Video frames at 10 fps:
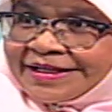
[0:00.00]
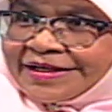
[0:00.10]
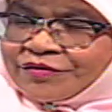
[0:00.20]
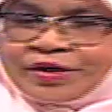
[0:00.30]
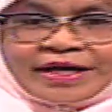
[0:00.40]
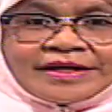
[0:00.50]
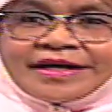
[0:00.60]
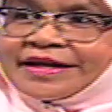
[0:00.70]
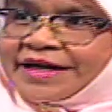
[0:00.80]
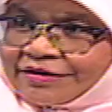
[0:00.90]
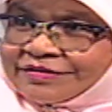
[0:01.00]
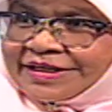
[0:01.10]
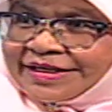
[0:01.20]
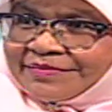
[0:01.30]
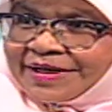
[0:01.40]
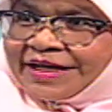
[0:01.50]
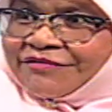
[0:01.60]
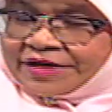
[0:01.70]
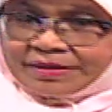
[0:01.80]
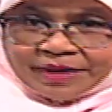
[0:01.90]
yes, you can get the housing, but
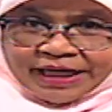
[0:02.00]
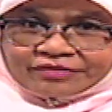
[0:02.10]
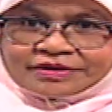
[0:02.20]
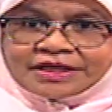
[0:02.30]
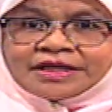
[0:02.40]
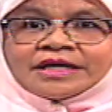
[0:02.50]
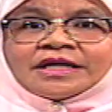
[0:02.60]
affordable housing,